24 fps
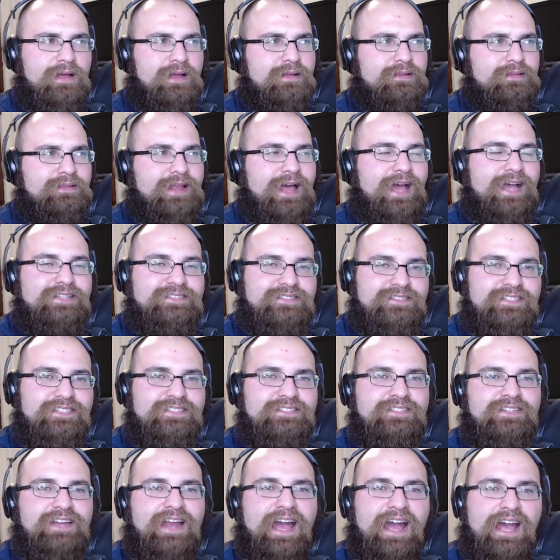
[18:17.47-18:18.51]
last
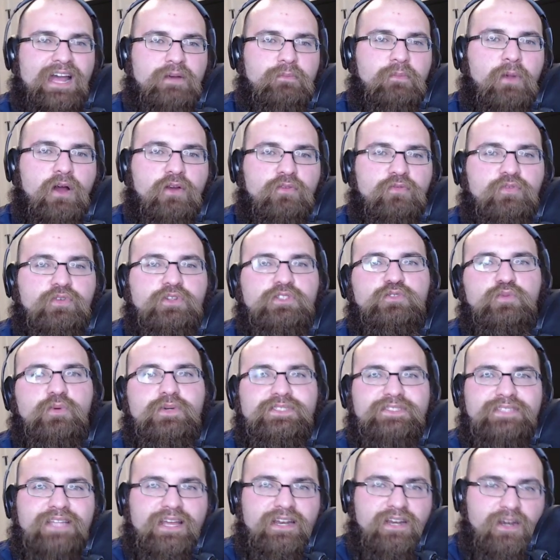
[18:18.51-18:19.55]
season Adam Humphries
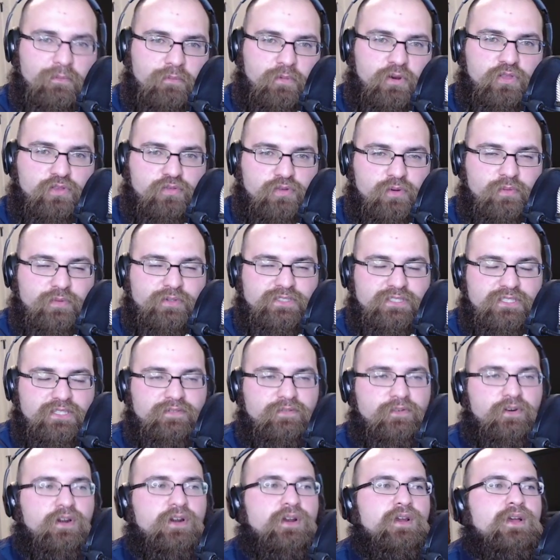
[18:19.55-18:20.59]
was that number 3
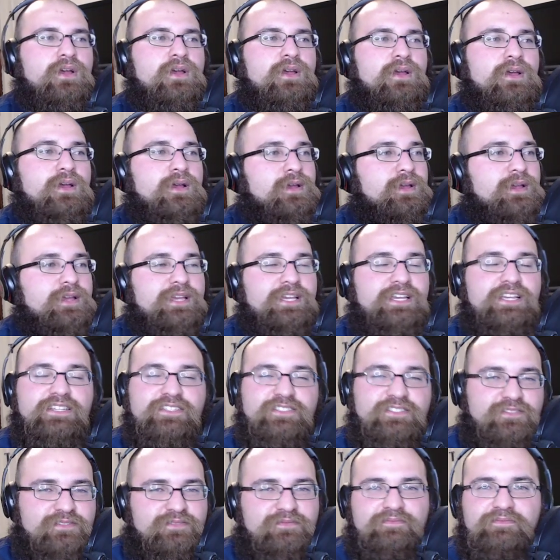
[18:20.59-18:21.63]
receiver.
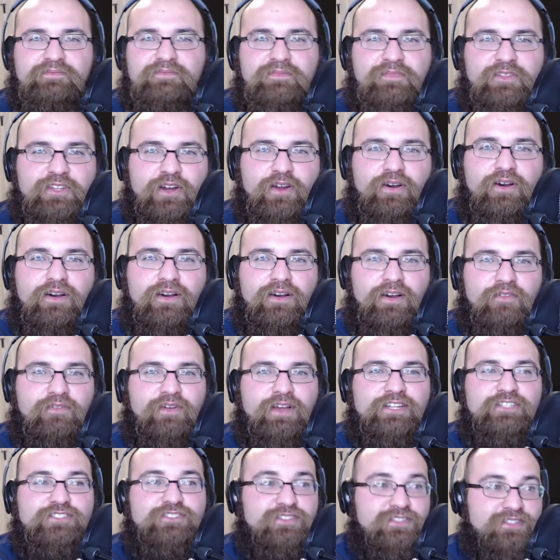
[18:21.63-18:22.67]
He's, you know,
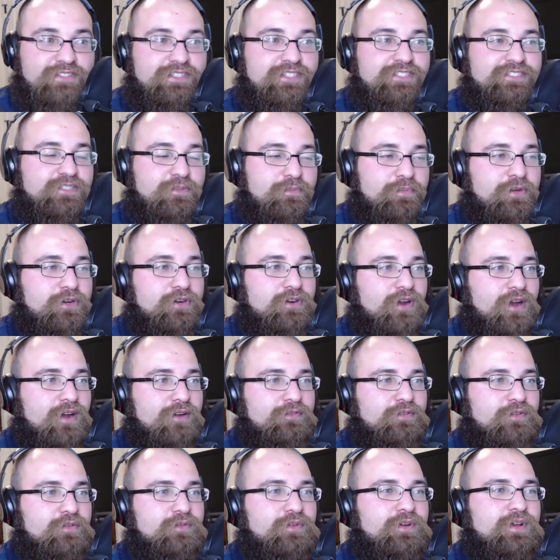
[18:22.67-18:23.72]
eventually disappeared
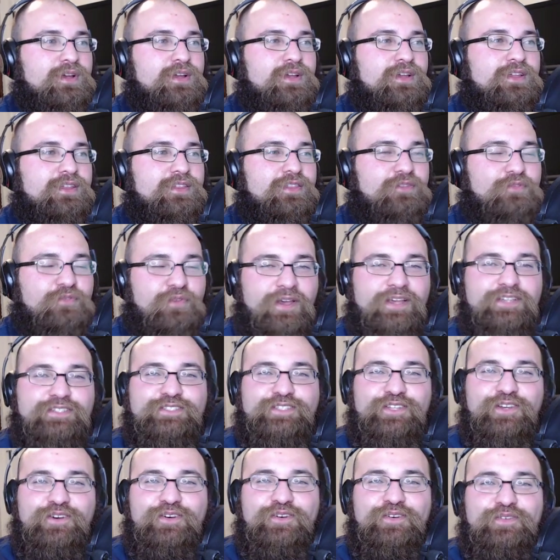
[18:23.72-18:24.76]
off of the
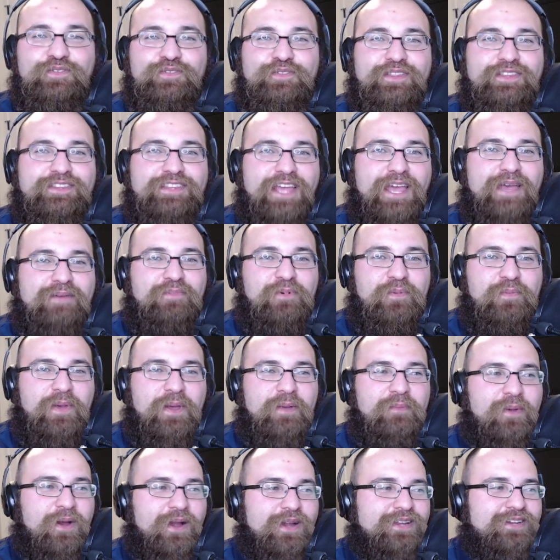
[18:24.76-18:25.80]
face of the Tampa Bay
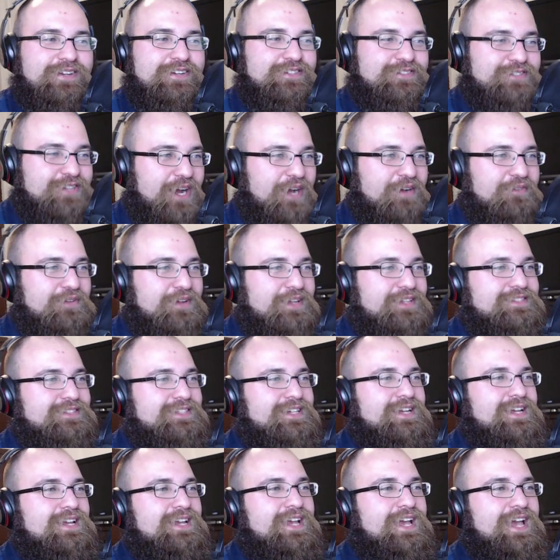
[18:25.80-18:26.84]
Buccaneers offense.
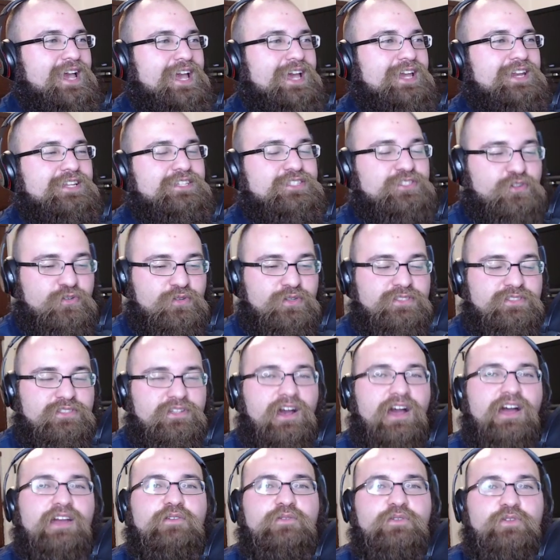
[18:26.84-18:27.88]
And it's Chris
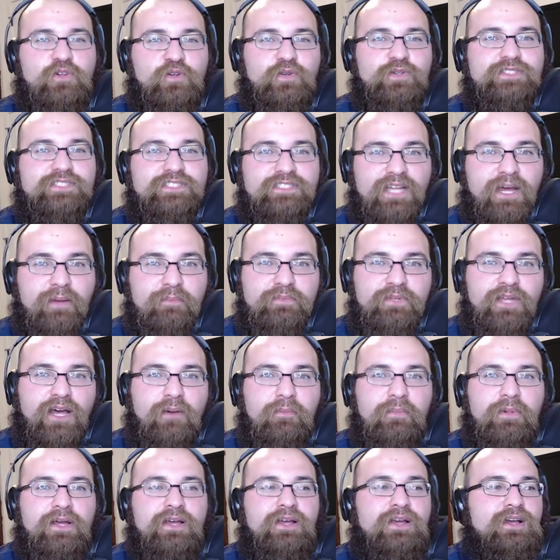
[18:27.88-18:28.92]
Godwin who has stepped
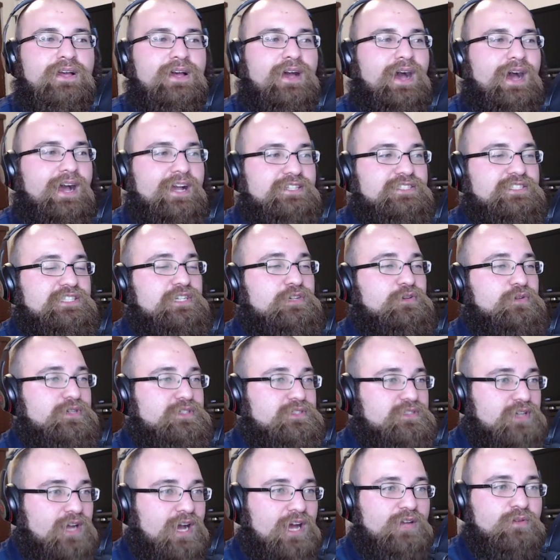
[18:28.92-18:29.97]
up. I see
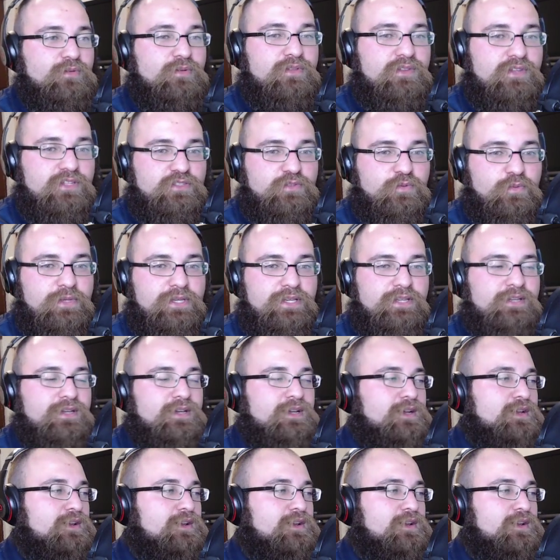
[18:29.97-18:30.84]
Chris Godwin this week